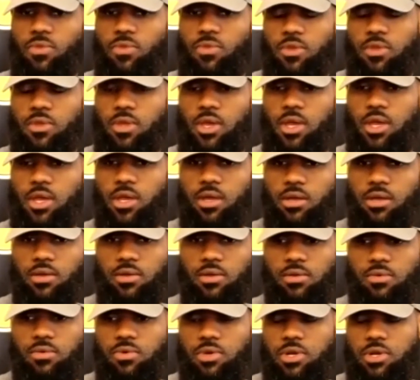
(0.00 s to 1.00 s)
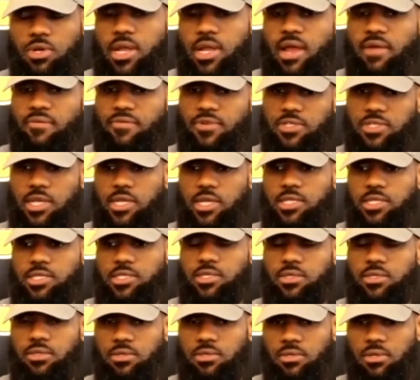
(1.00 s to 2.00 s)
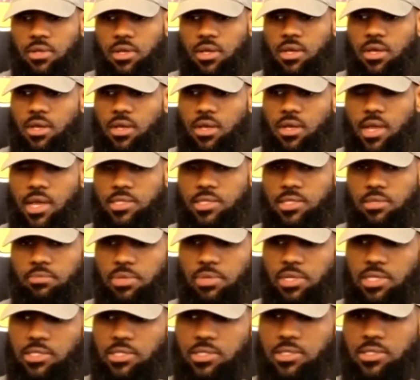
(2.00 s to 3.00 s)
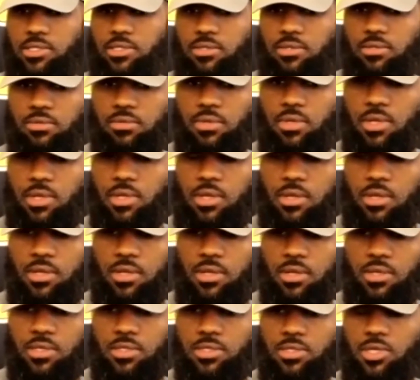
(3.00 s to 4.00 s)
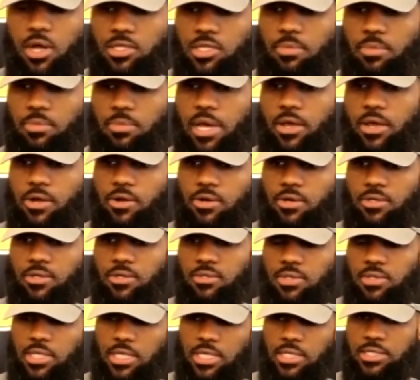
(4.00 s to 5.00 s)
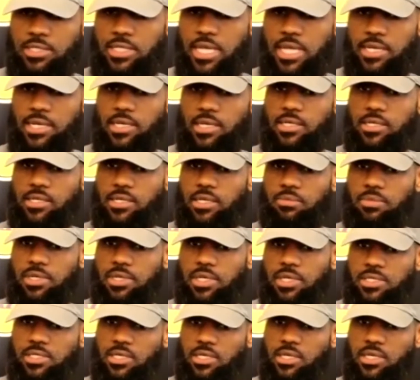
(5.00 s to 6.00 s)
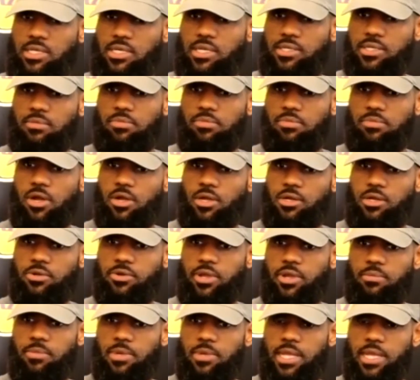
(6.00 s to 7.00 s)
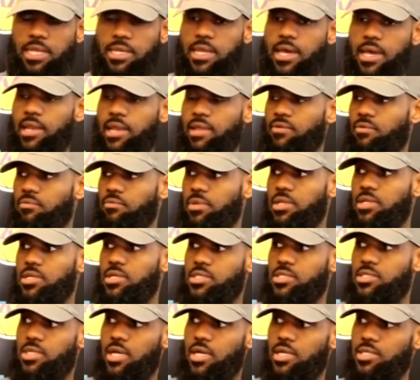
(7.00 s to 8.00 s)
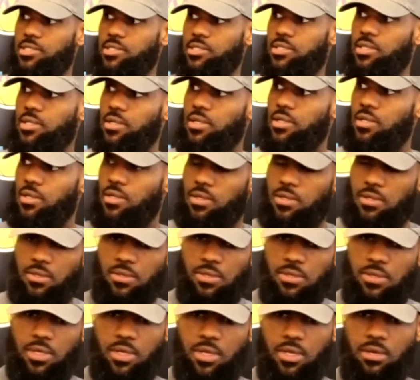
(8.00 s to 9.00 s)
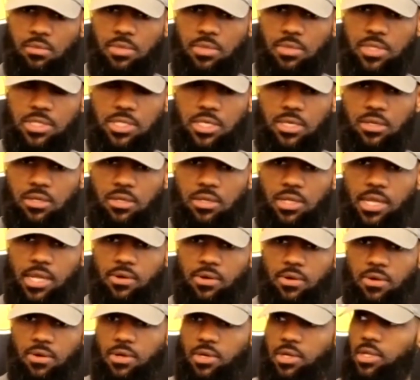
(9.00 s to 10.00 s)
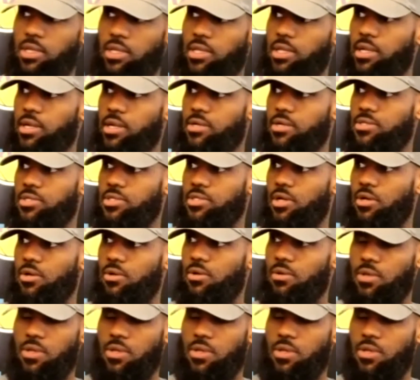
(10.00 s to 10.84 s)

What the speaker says: And well, the conversation hasn't been talked about, or technically, because of the collective bargaining agreement, cannot even be discussed until later on in the year. So,